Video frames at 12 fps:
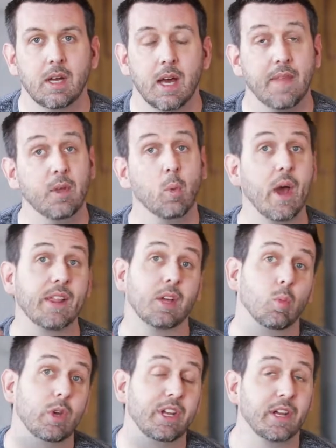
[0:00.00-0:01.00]
And the way
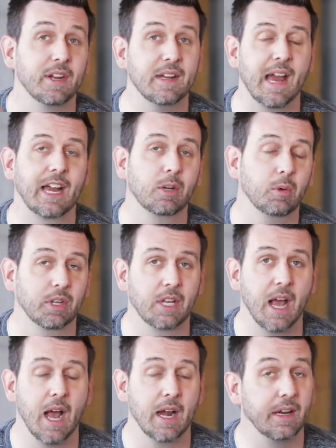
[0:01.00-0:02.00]
that we connect with
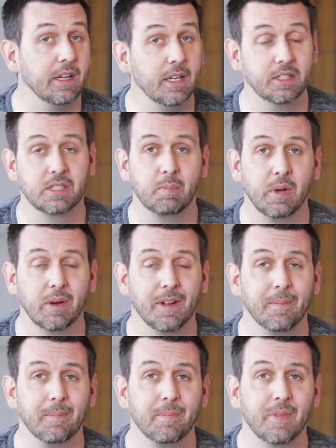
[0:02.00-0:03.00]
God and his
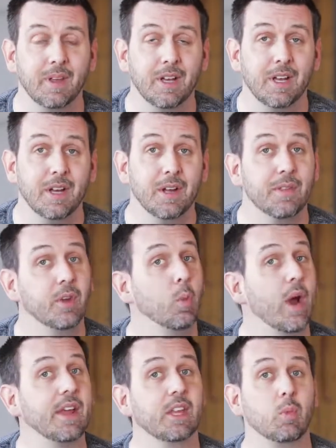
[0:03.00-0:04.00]
spirit, the
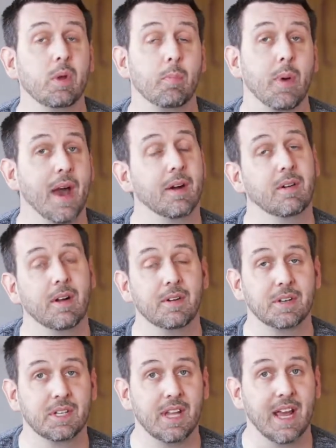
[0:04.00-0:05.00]
way that we better
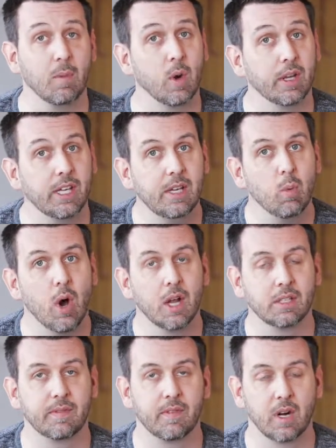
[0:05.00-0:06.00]
understand what he
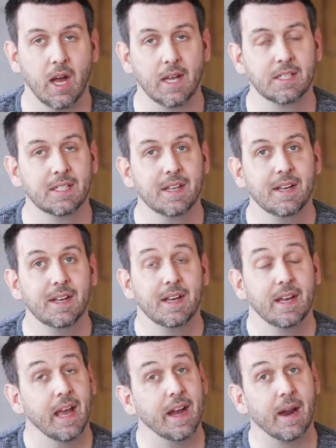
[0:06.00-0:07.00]
wants for us
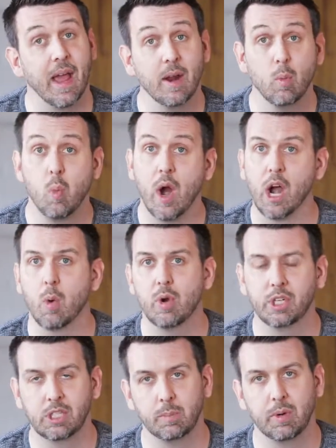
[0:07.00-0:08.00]
and, and where
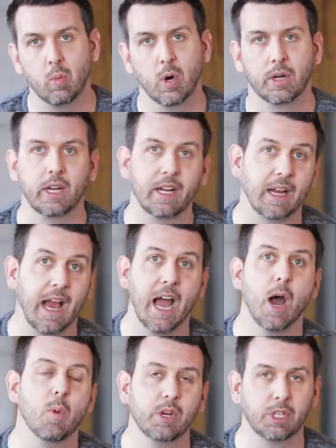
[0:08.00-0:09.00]
we should be working and
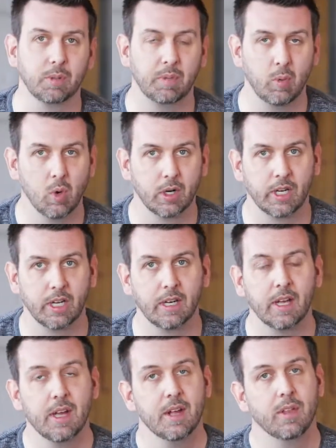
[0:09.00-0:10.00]
how we should be working,
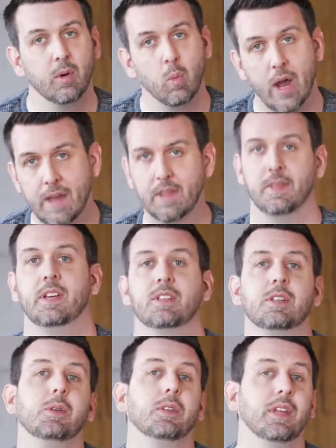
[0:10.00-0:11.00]
the way that these
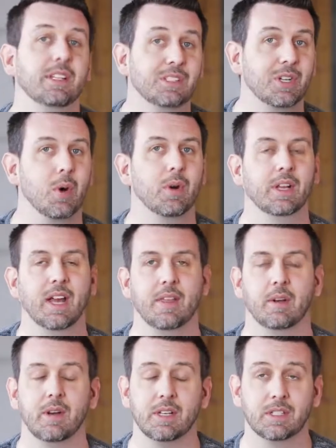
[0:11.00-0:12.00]
two things go
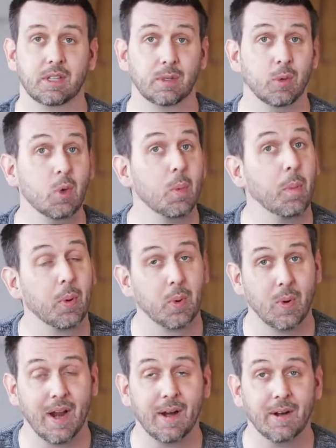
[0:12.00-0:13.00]
together is through
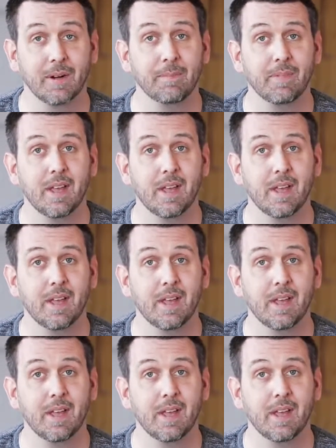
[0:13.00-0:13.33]
prayer